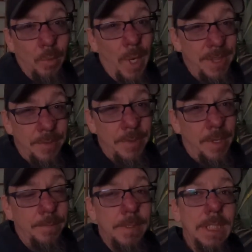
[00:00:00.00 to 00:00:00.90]
by the weather
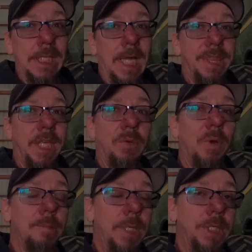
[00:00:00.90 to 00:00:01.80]
though, I
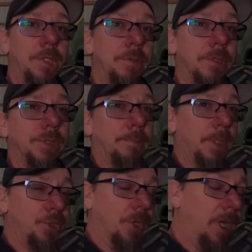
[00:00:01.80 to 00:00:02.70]
think what I'm going to do is
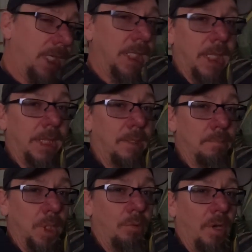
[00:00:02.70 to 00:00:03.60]
I'm going to try and get the
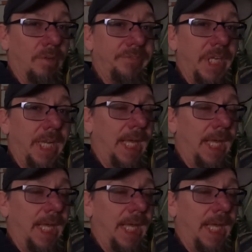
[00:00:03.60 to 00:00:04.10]
thing blown off